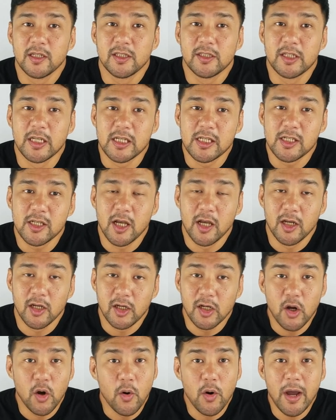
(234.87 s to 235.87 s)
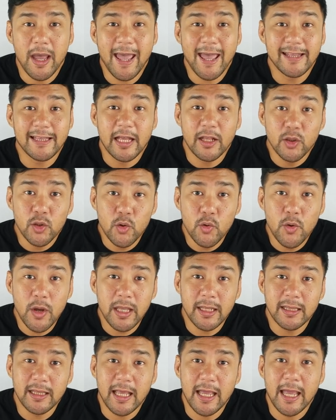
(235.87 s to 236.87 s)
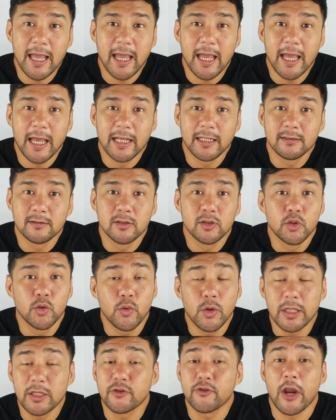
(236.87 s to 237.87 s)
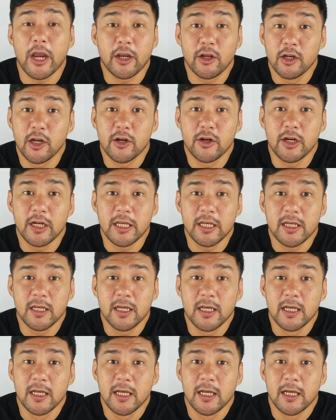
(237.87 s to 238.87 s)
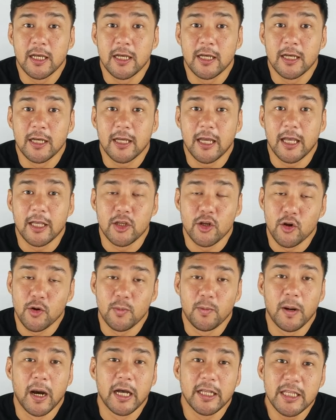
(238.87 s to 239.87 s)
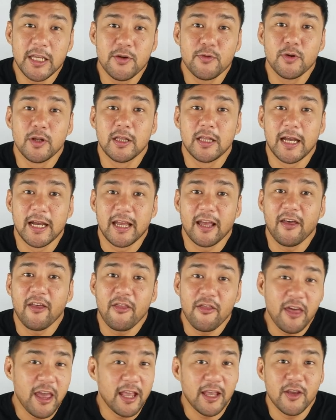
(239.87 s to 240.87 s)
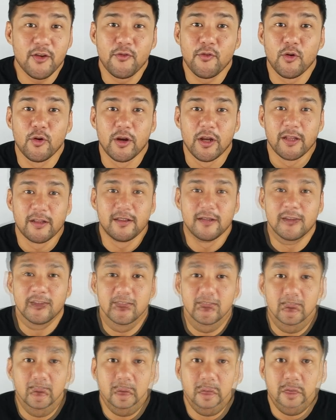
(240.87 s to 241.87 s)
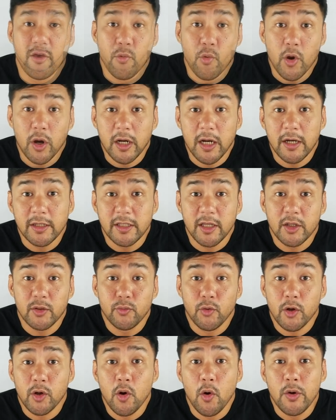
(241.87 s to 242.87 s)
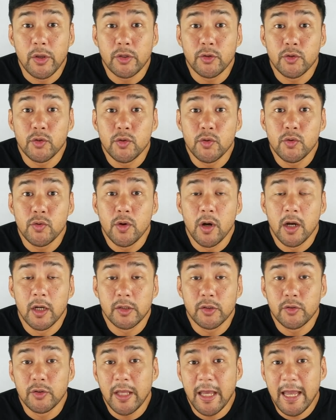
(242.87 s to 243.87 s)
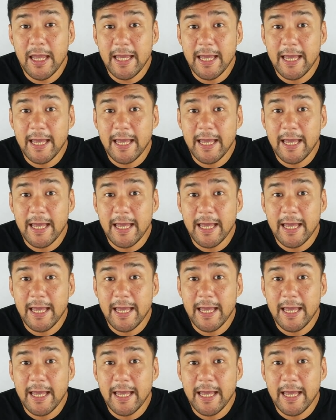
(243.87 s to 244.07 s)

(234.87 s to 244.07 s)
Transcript: just uh, go ahead and do it, and do it regularly, and your body will uh, thank you for it. The workout that we're going to do uh, today